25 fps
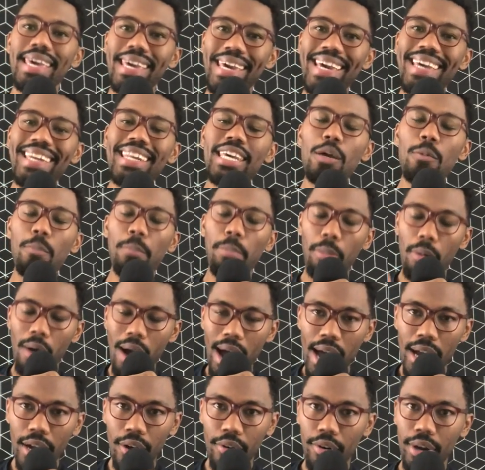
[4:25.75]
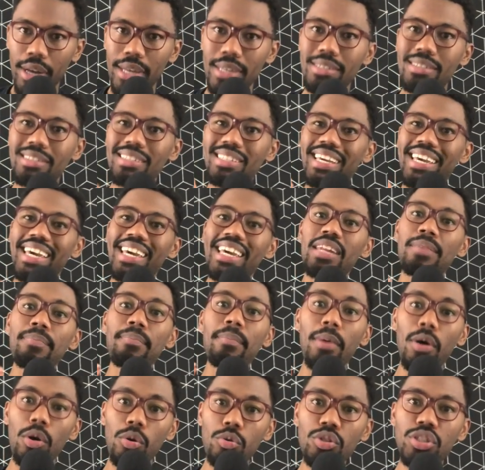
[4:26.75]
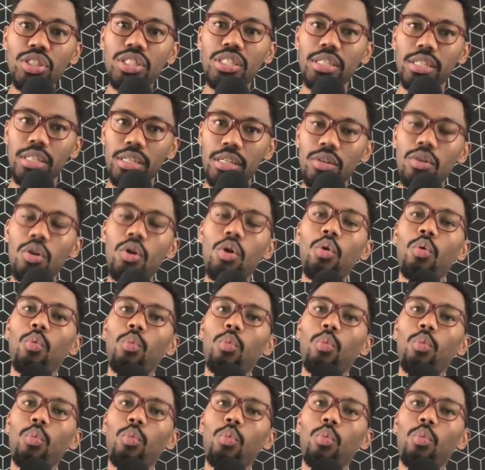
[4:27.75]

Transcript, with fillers: Any progress in motion